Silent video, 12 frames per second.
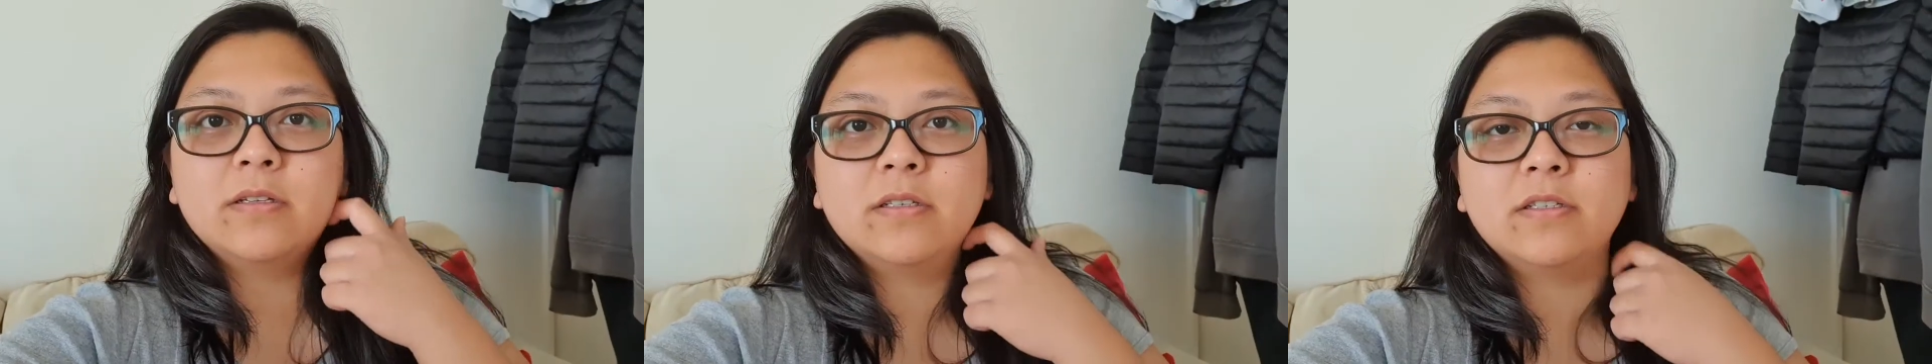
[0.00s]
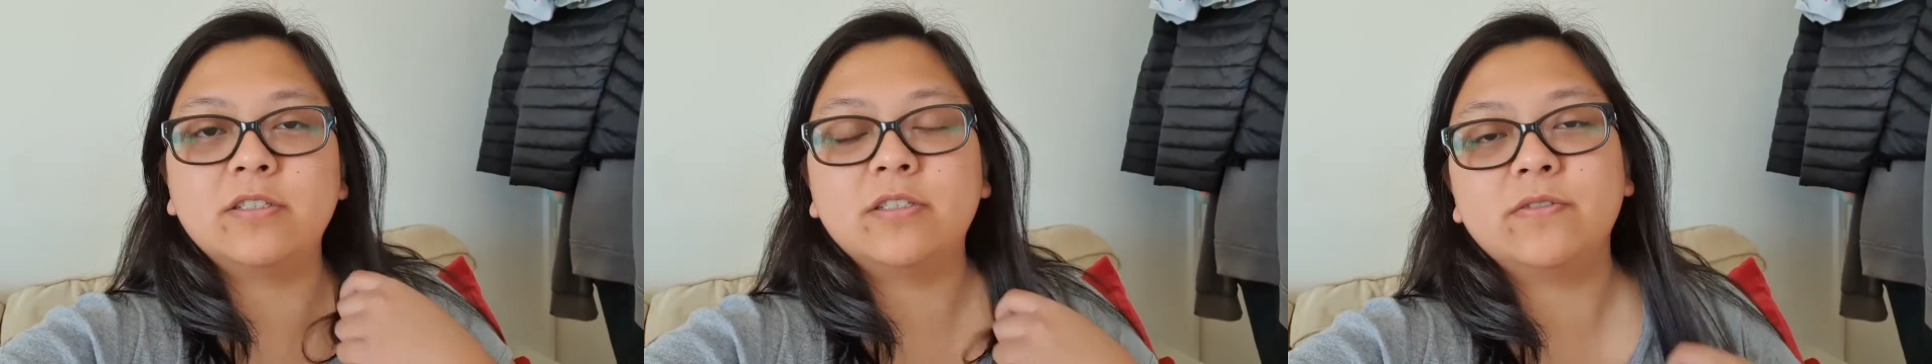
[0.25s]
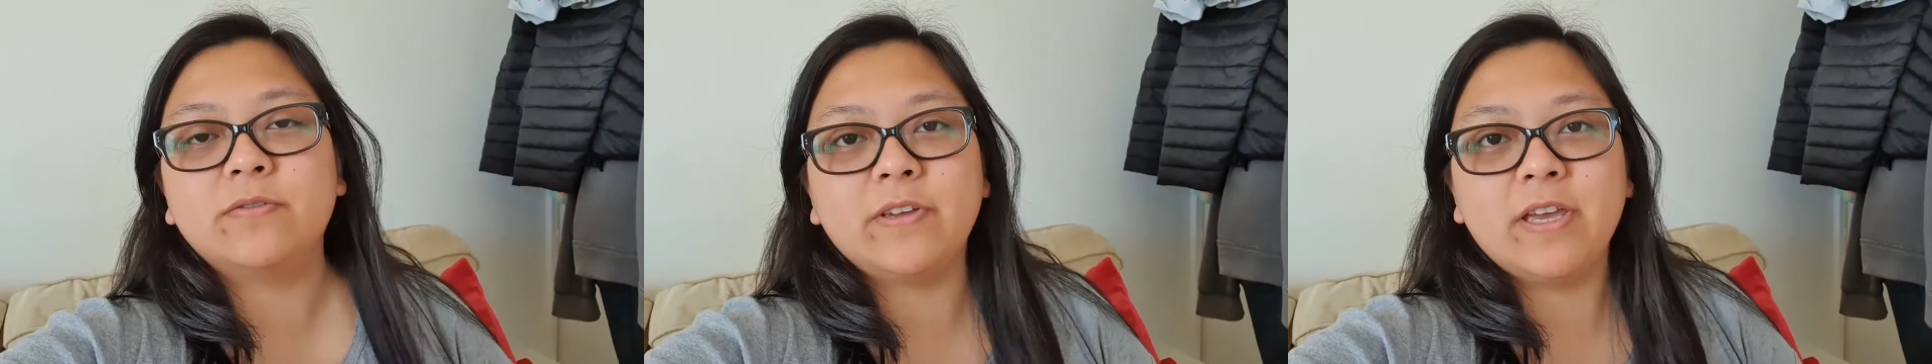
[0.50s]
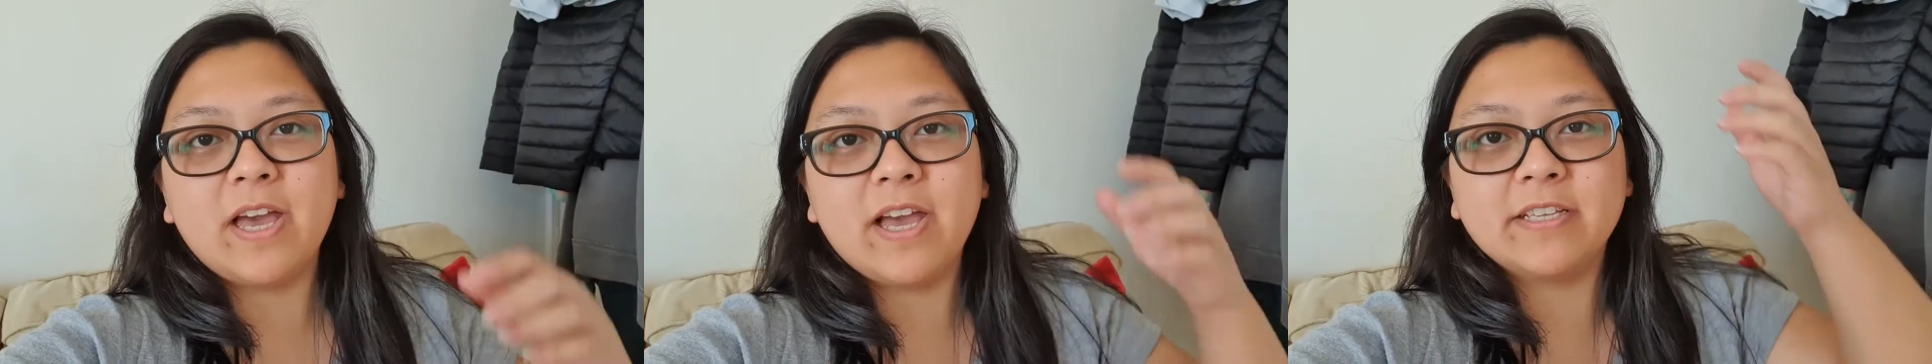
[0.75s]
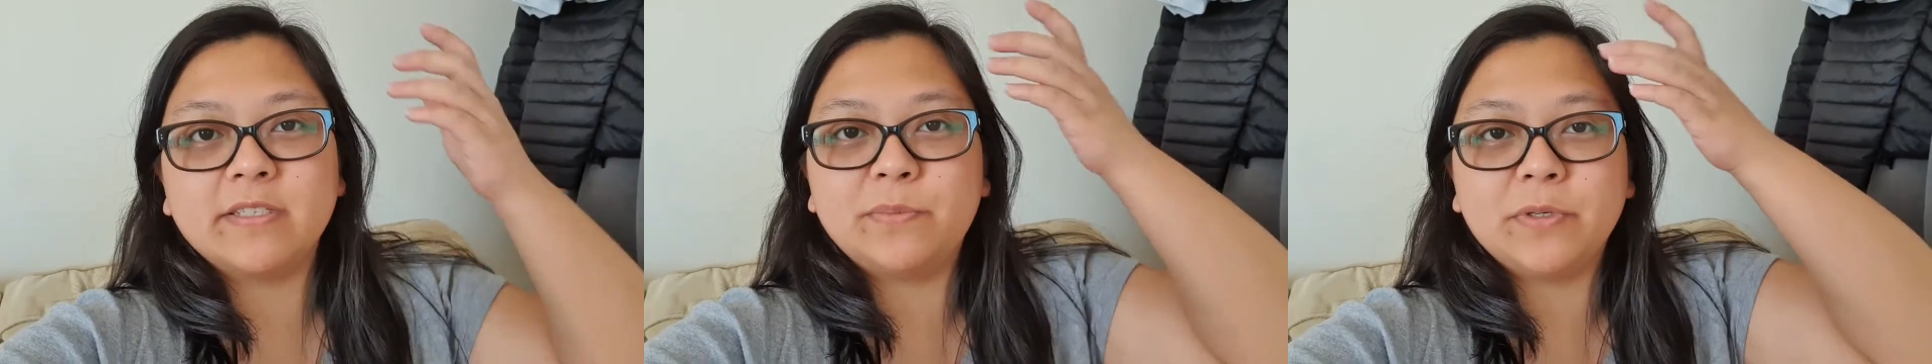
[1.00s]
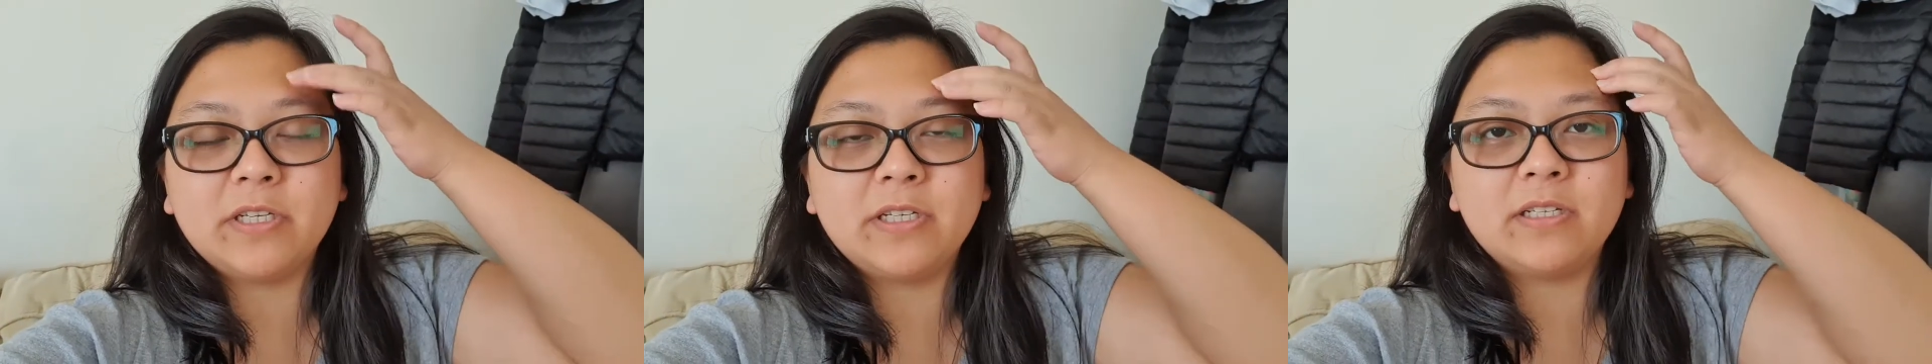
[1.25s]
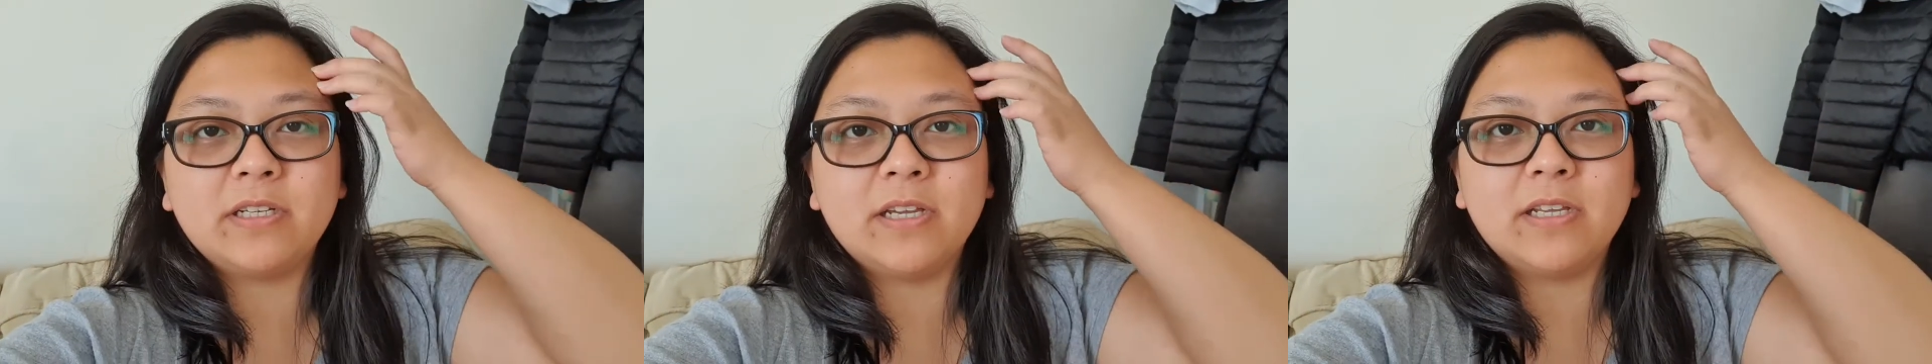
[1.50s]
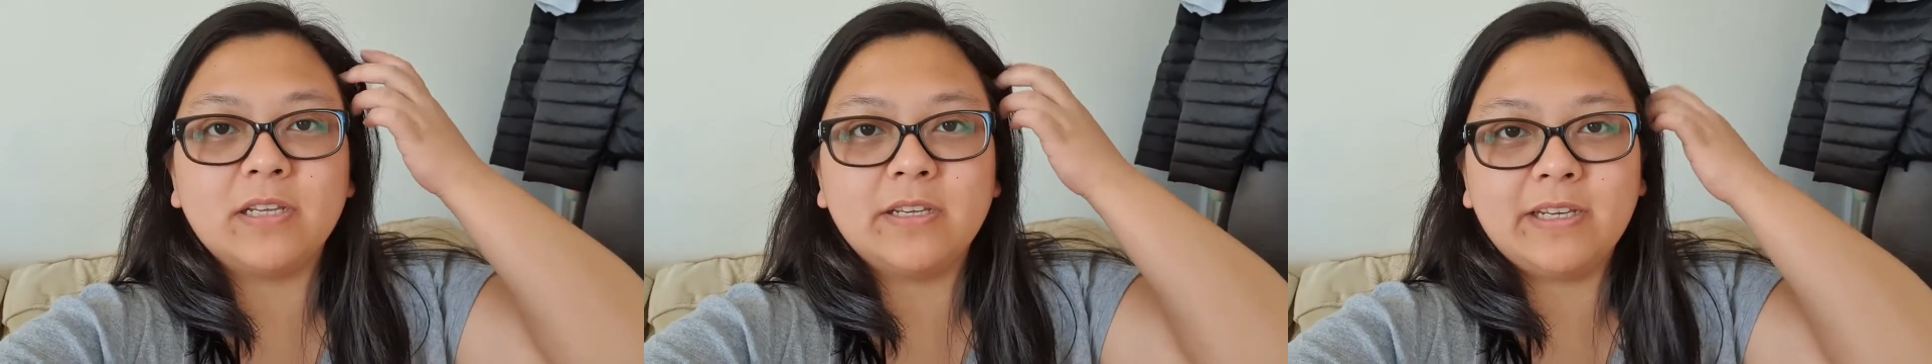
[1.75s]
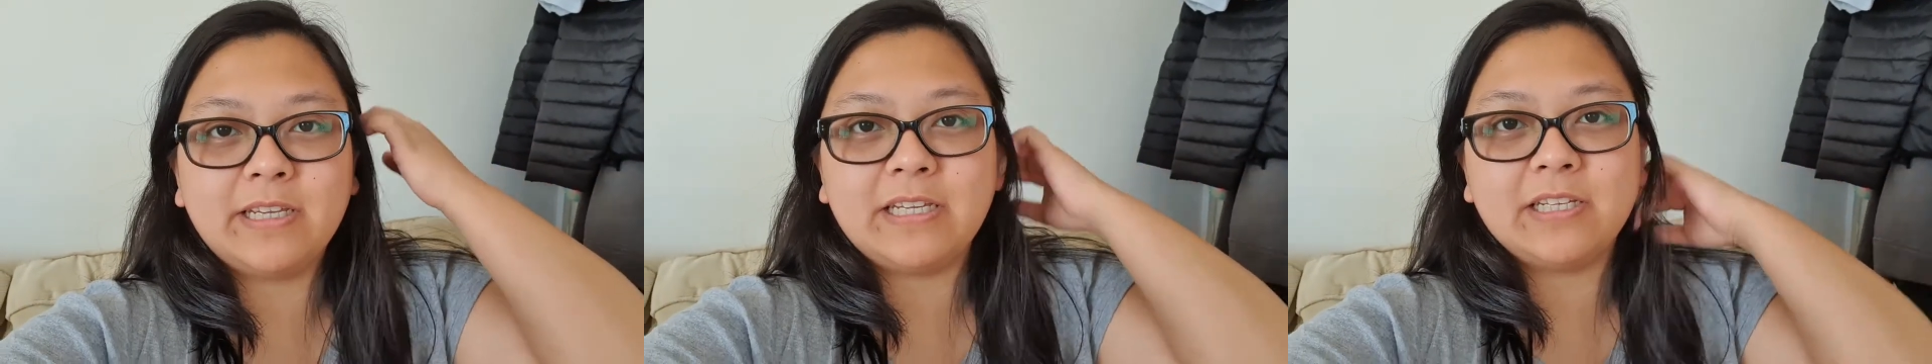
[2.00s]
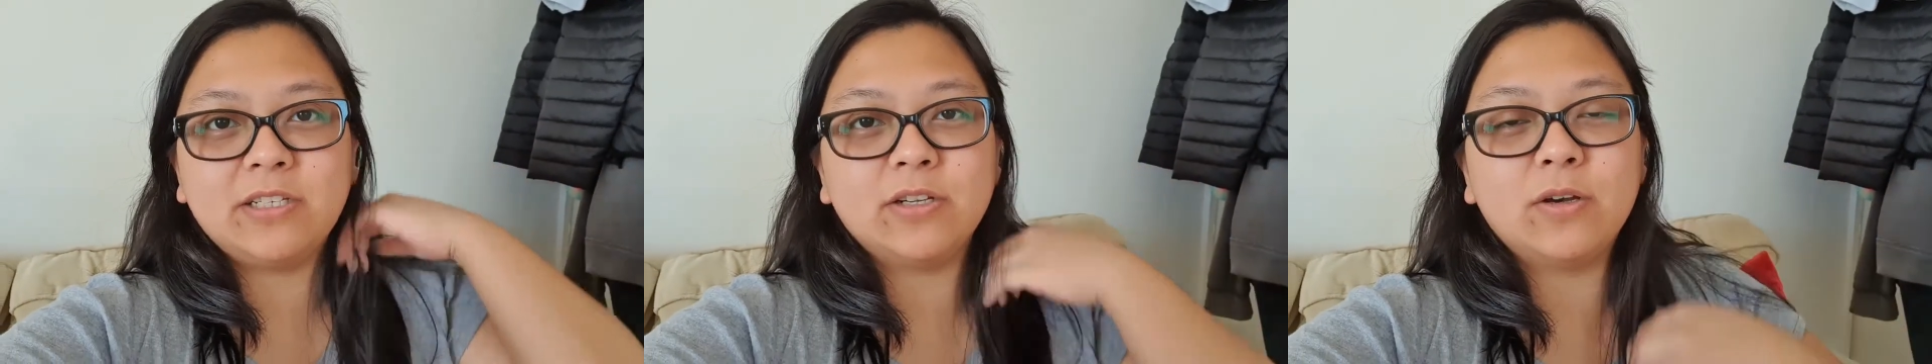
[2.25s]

Sofia has been in need